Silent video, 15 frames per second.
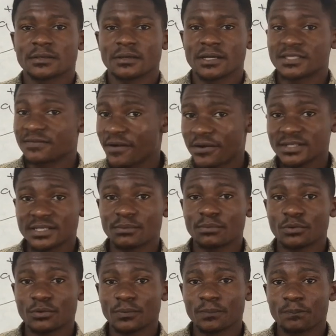It's very simple.
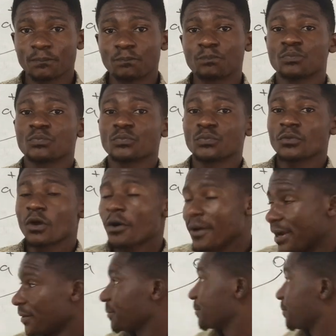
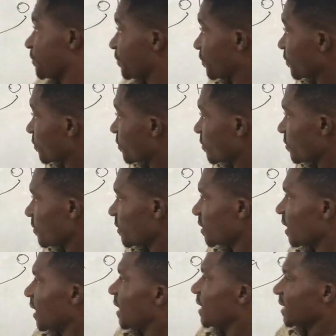Alright,
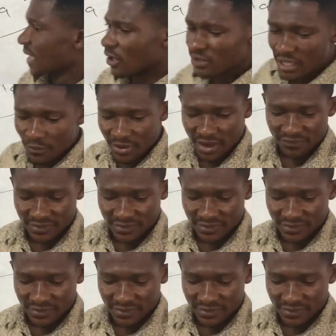now that we have